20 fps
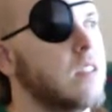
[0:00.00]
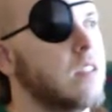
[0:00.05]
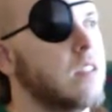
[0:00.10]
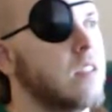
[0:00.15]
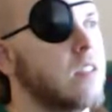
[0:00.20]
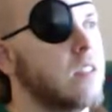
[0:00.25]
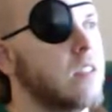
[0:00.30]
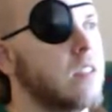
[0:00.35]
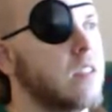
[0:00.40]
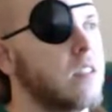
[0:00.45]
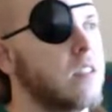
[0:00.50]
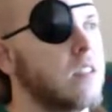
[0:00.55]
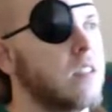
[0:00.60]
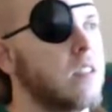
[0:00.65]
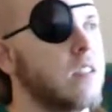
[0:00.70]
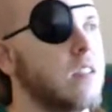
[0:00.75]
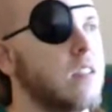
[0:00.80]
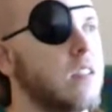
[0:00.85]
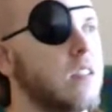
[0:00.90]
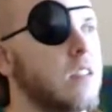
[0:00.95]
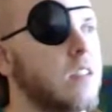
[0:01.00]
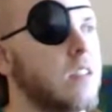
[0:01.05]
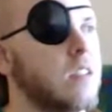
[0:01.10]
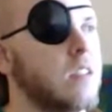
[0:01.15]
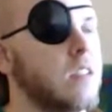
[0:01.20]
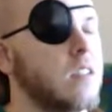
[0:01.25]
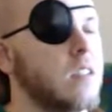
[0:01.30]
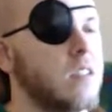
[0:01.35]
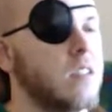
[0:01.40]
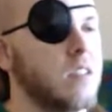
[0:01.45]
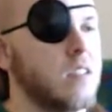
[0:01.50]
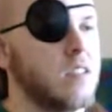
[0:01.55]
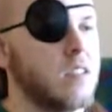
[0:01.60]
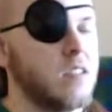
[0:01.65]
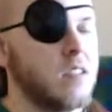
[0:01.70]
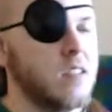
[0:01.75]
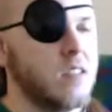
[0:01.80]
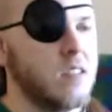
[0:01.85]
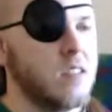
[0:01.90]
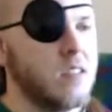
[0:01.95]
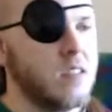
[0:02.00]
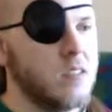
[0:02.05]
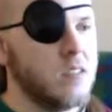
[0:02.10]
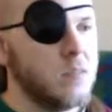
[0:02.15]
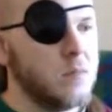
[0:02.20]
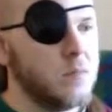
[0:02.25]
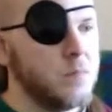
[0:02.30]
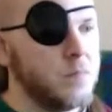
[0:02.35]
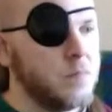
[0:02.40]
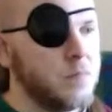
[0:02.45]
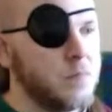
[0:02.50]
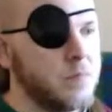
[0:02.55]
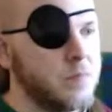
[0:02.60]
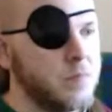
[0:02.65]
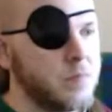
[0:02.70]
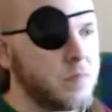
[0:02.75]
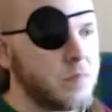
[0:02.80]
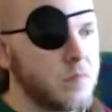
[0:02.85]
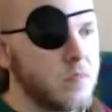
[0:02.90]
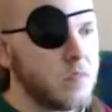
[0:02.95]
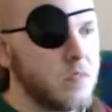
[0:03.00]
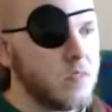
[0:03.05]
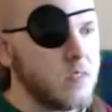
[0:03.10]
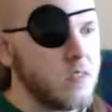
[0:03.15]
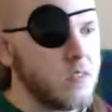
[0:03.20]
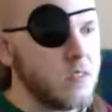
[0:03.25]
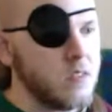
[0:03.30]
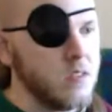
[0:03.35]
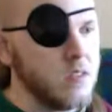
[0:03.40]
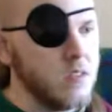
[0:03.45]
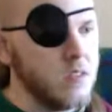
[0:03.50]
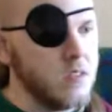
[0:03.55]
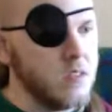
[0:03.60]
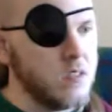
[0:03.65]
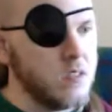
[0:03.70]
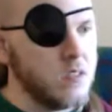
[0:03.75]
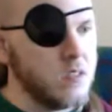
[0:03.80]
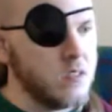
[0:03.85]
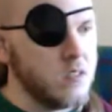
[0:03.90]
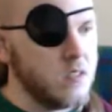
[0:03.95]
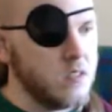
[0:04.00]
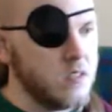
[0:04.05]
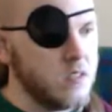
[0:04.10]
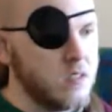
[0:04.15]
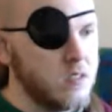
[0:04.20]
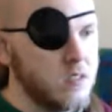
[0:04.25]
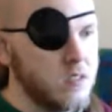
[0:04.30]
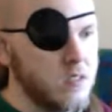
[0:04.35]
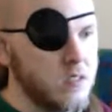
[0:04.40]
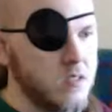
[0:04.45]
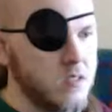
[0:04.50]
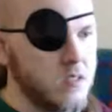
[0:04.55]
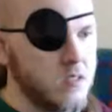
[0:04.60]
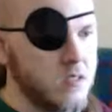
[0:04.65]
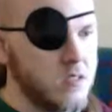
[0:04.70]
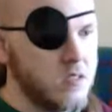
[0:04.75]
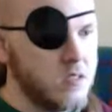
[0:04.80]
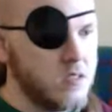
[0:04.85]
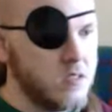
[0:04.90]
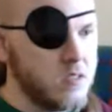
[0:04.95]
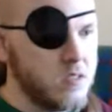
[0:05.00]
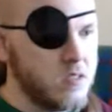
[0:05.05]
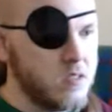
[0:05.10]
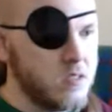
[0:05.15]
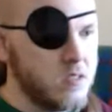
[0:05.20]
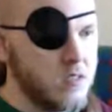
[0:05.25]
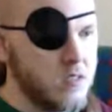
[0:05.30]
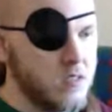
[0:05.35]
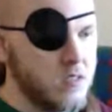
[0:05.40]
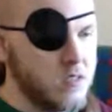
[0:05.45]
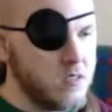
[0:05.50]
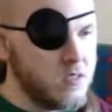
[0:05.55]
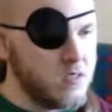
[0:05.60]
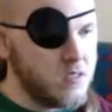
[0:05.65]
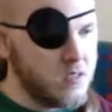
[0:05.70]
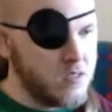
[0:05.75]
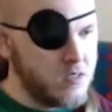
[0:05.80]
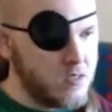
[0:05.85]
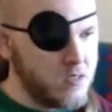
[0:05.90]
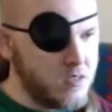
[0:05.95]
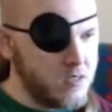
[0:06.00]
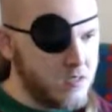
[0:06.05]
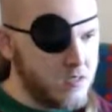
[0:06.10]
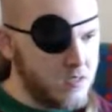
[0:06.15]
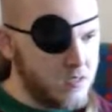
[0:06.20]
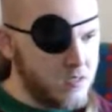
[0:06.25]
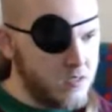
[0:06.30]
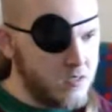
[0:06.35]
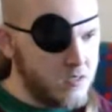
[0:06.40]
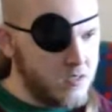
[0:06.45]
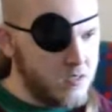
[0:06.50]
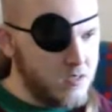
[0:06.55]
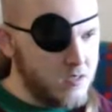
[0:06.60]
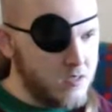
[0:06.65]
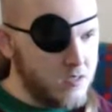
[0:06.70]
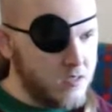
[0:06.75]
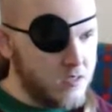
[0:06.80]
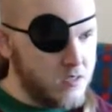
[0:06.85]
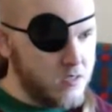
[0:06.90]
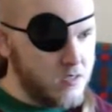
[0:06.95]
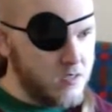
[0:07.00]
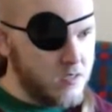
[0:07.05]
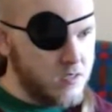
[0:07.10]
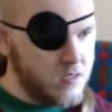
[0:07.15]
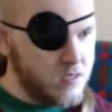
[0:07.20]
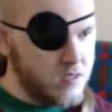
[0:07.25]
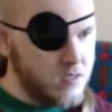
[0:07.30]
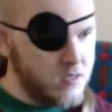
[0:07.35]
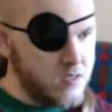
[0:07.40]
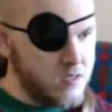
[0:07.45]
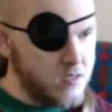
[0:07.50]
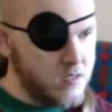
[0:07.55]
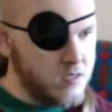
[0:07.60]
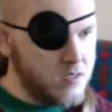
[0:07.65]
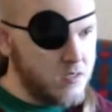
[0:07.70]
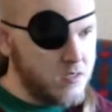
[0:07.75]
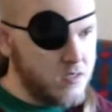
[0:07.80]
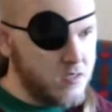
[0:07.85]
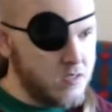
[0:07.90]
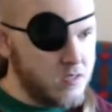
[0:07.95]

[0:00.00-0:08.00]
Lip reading: (silent)